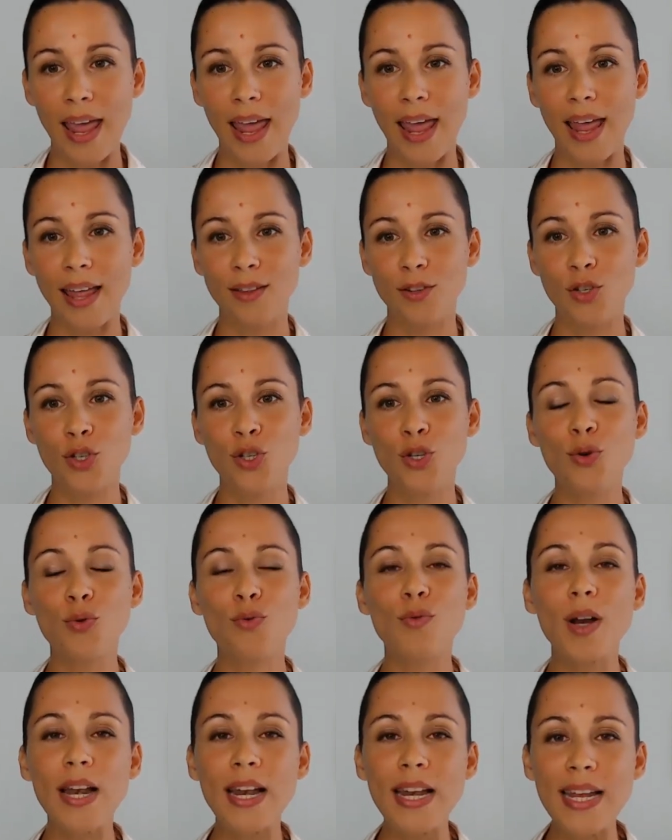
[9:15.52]
And
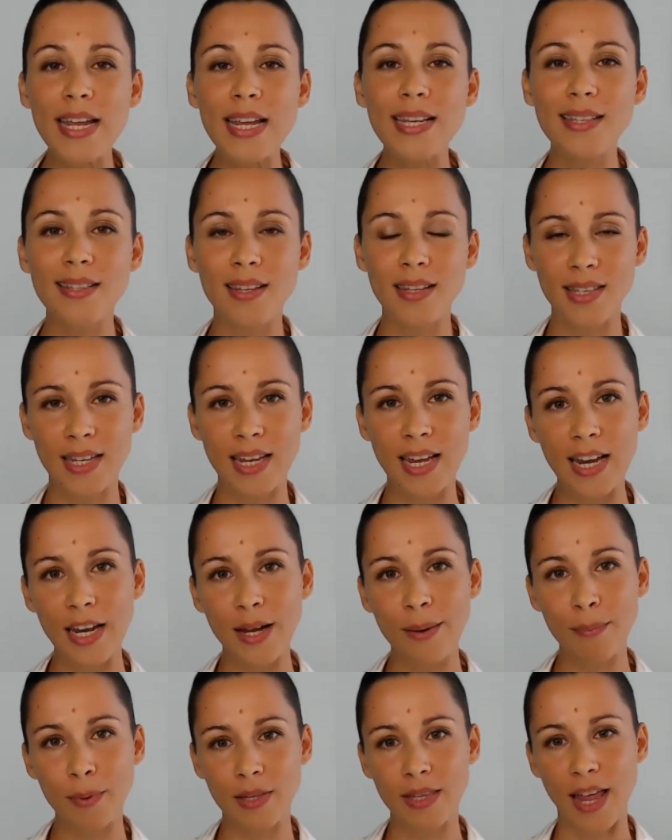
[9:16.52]
to release this
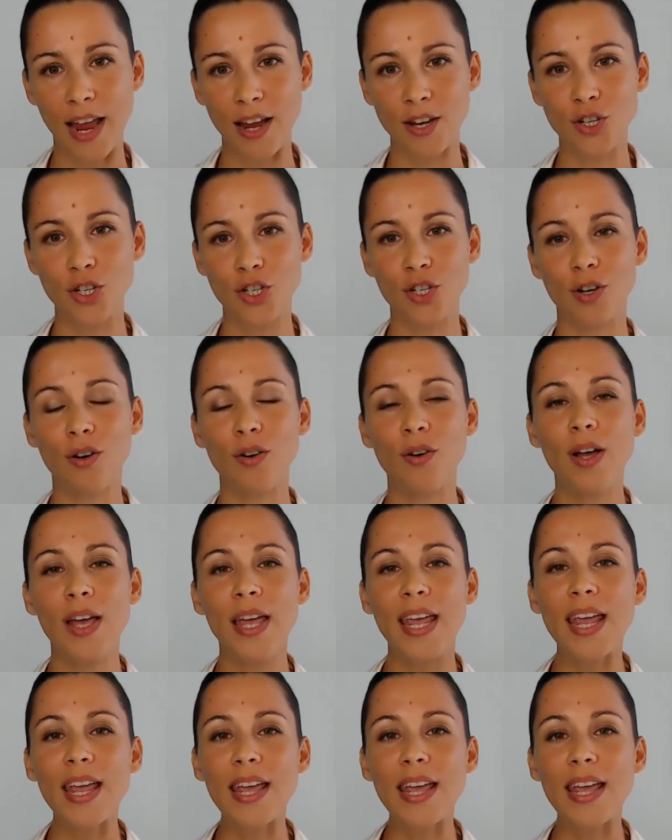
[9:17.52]
healing potential,